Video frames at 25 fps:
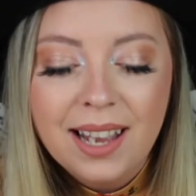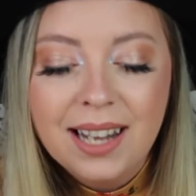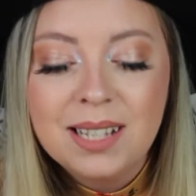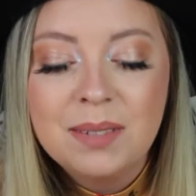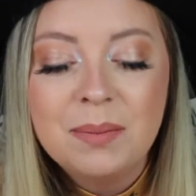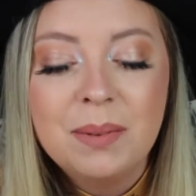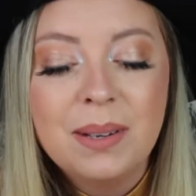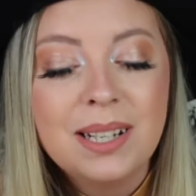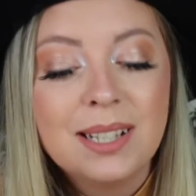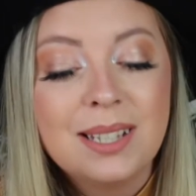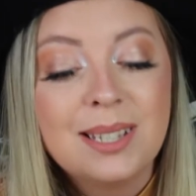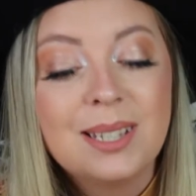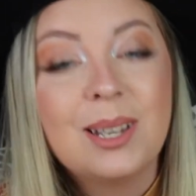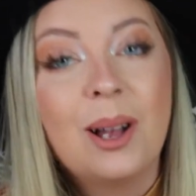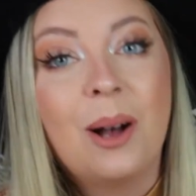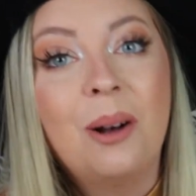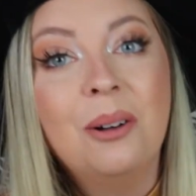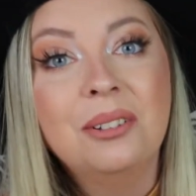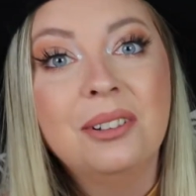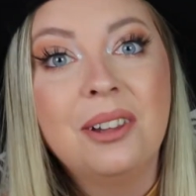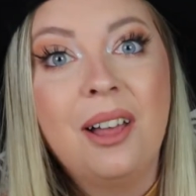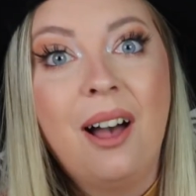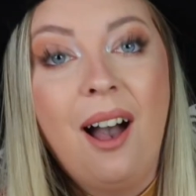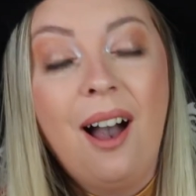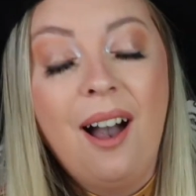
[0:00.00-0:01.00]
it's been so
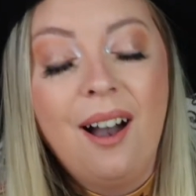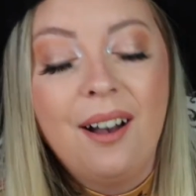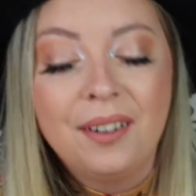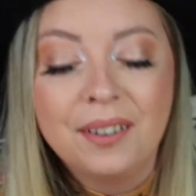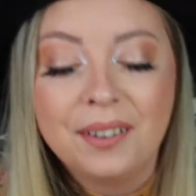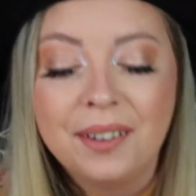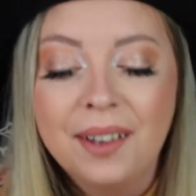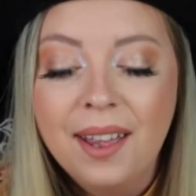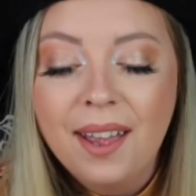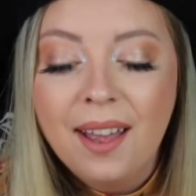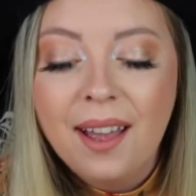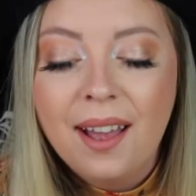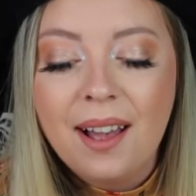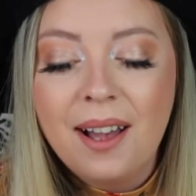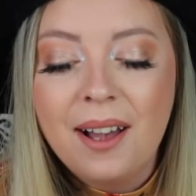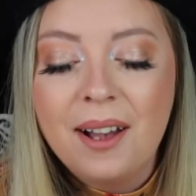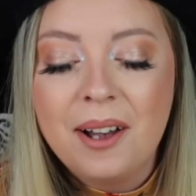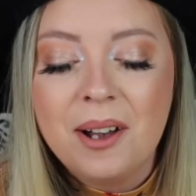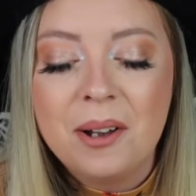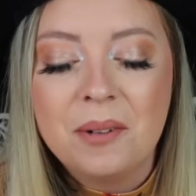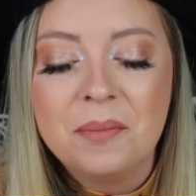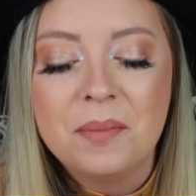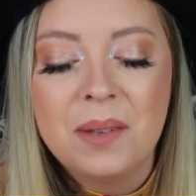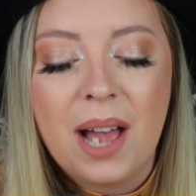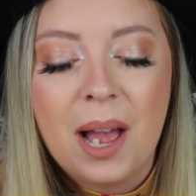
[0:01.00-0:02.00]
long.
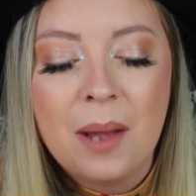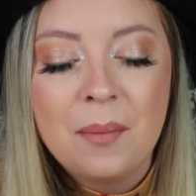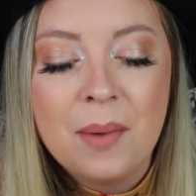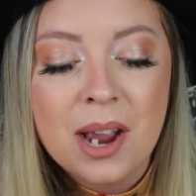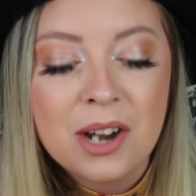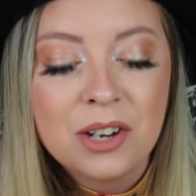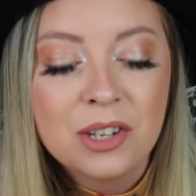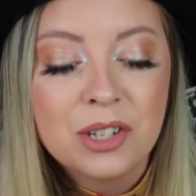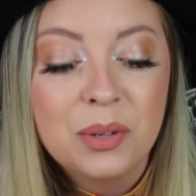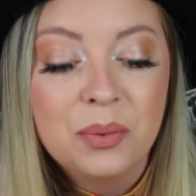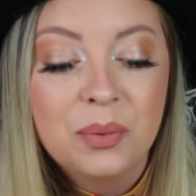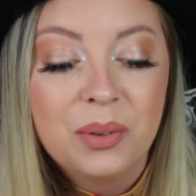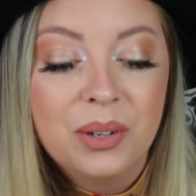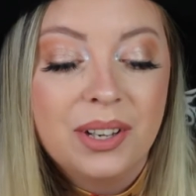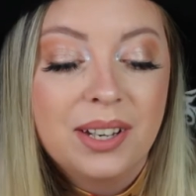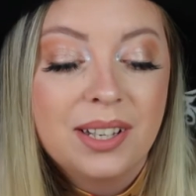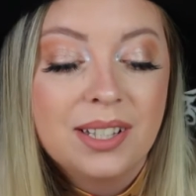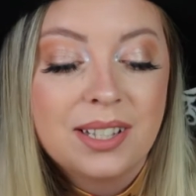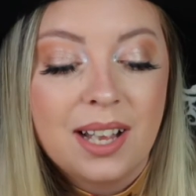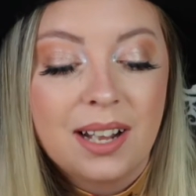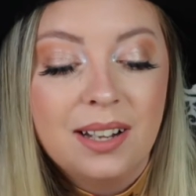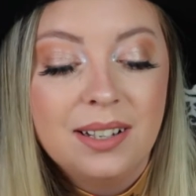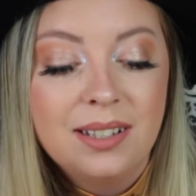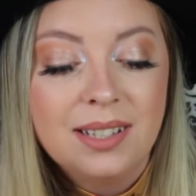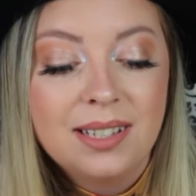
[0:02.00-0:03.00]
Um, I'm actually really
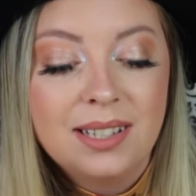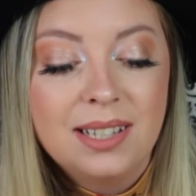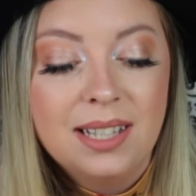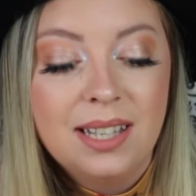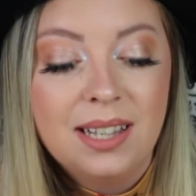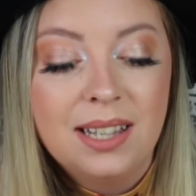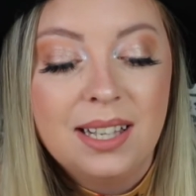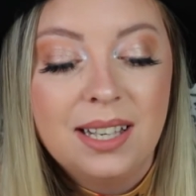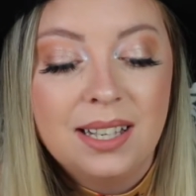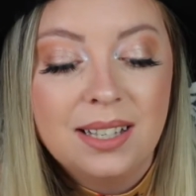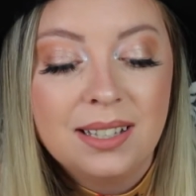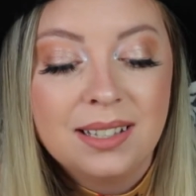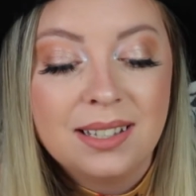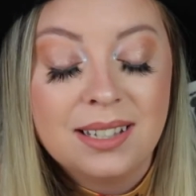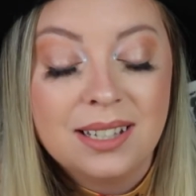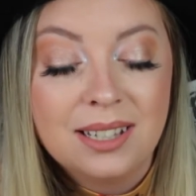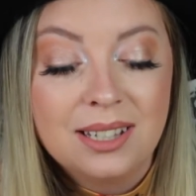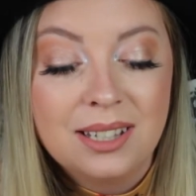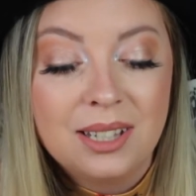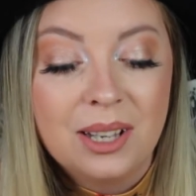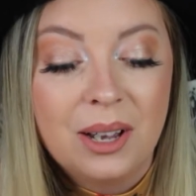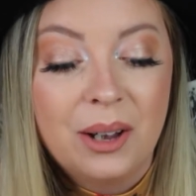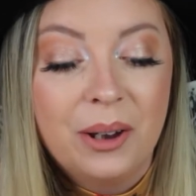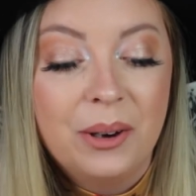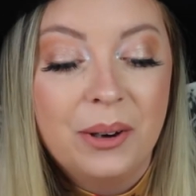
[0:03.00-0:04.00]
excited to see this.
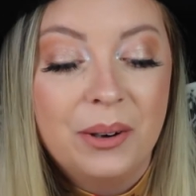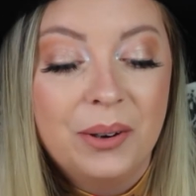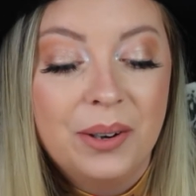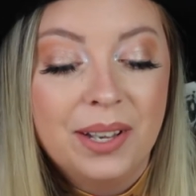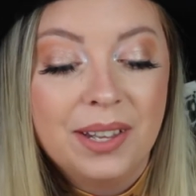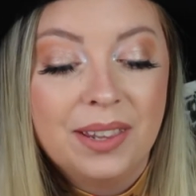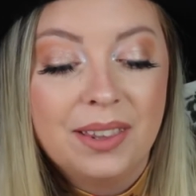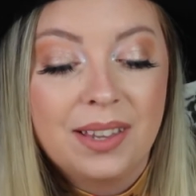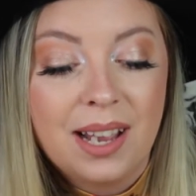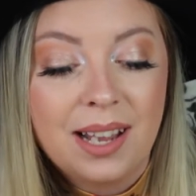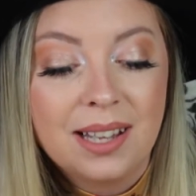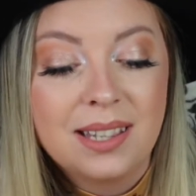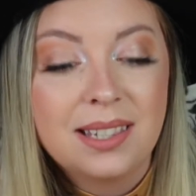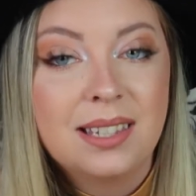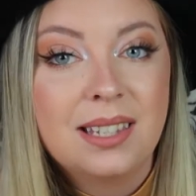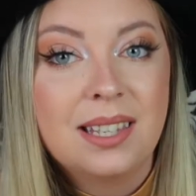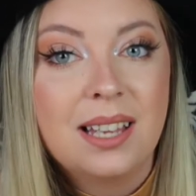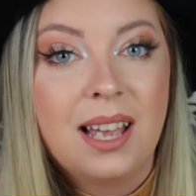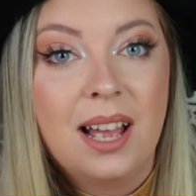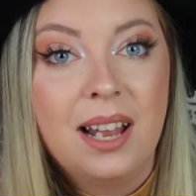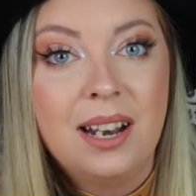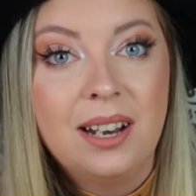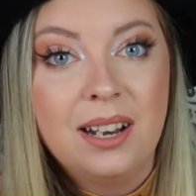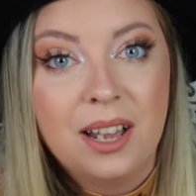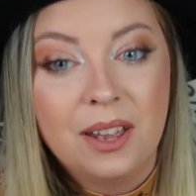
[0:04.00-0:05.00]
So that's
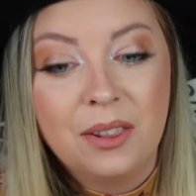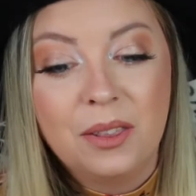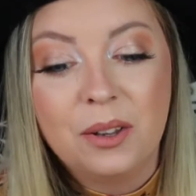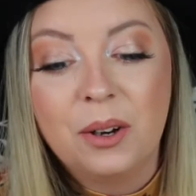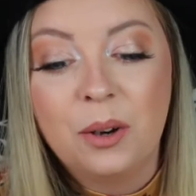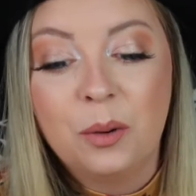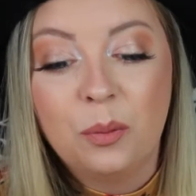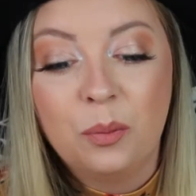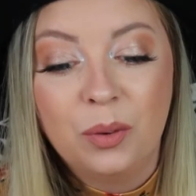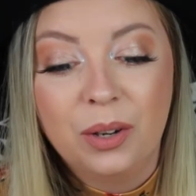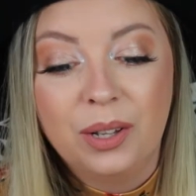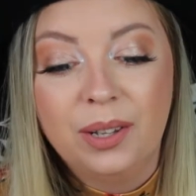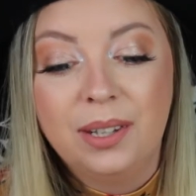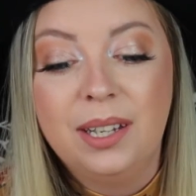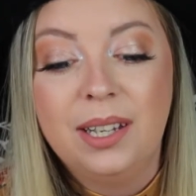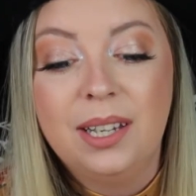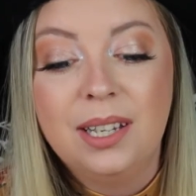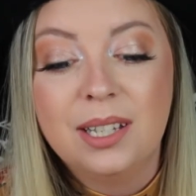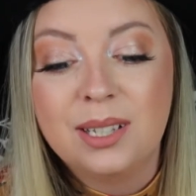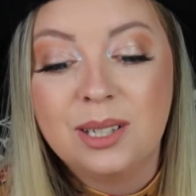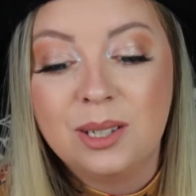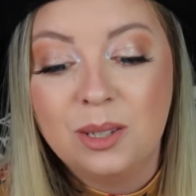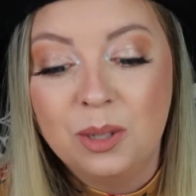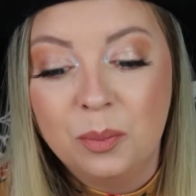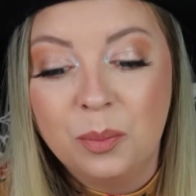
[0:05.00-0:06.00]
another really
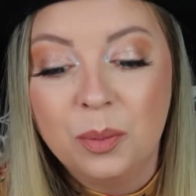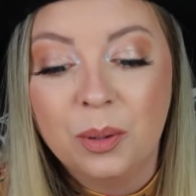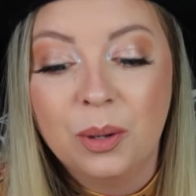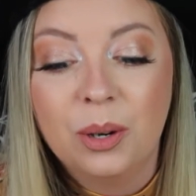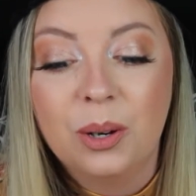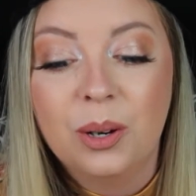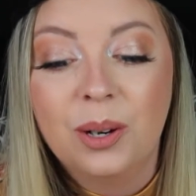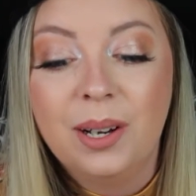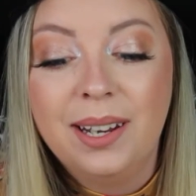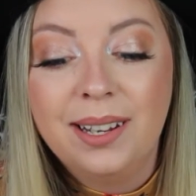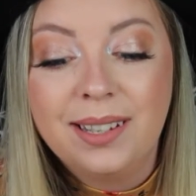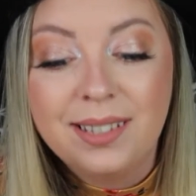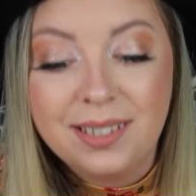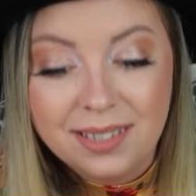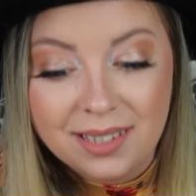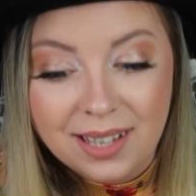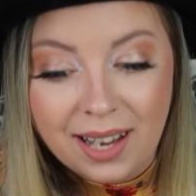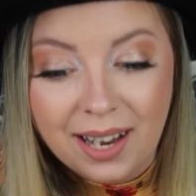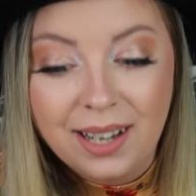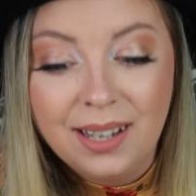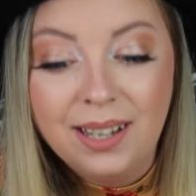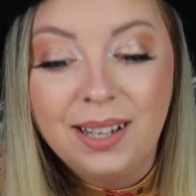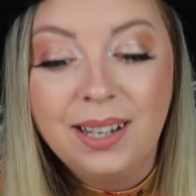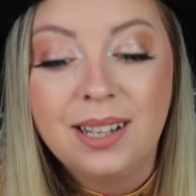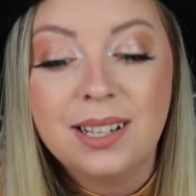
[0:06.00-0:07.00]
super
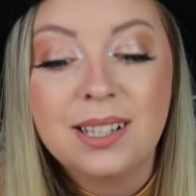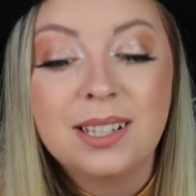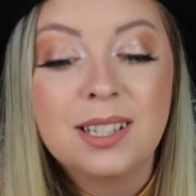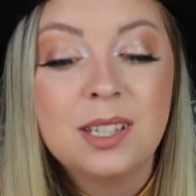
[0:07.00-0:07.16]
exciting